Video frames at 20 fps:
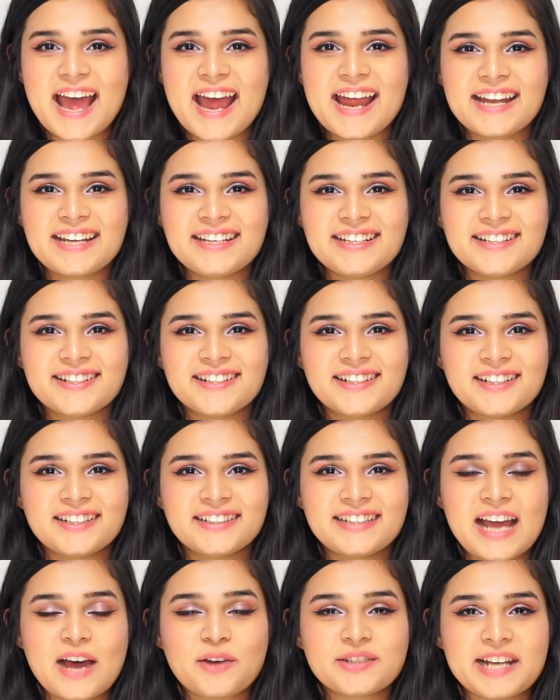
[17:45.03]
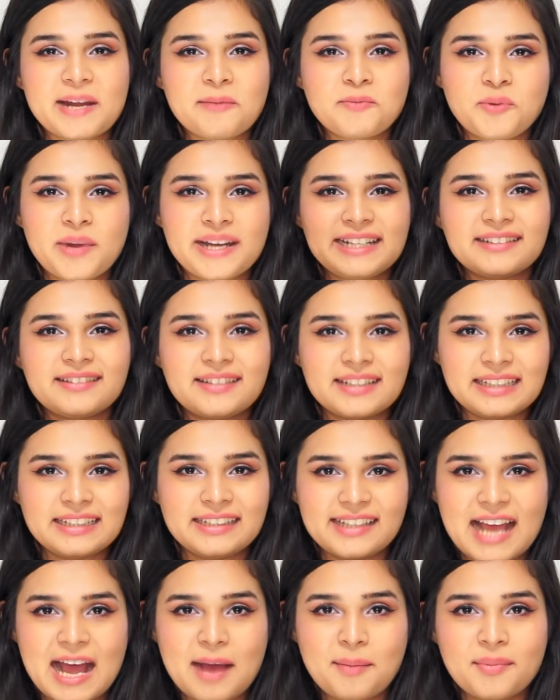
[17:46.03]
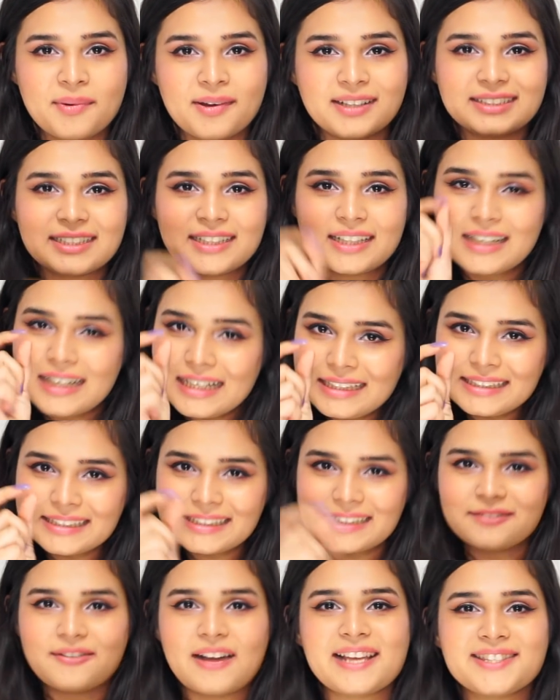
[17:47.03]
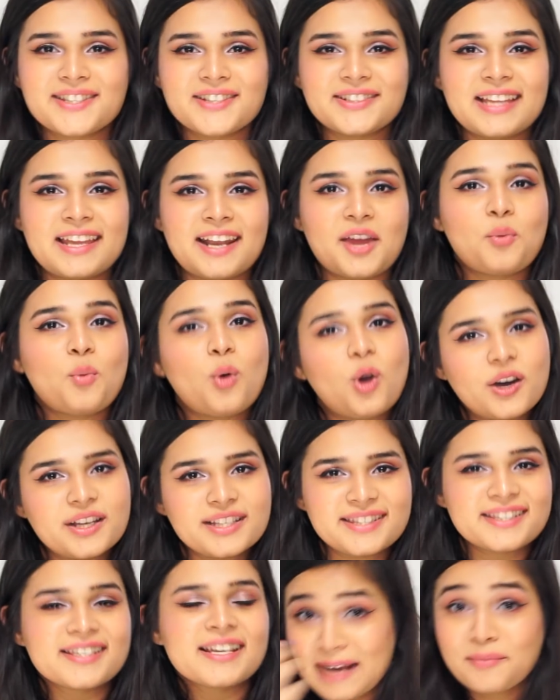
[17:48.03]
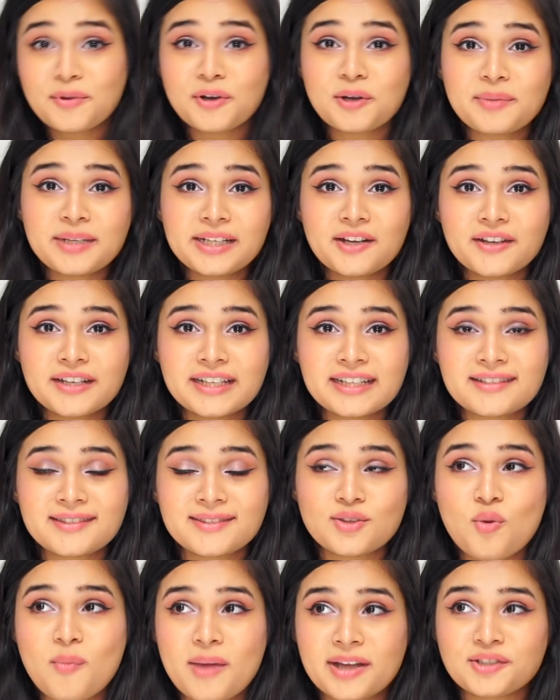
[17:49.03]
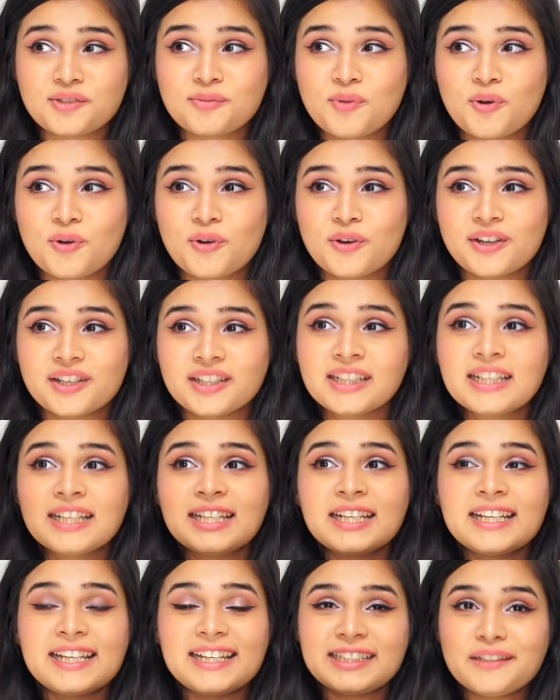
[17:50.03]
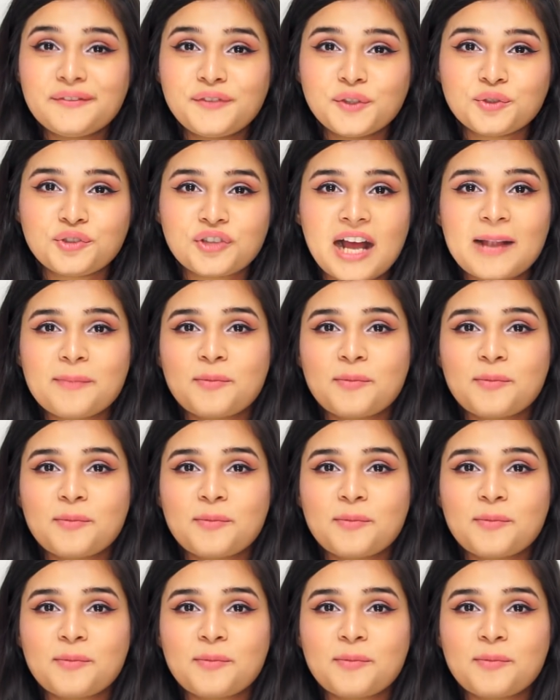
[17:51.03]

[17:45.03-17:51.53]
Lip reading: And now that I'm 23, I'm a little wiser than I was, and I'm going to be learning so much more in the future.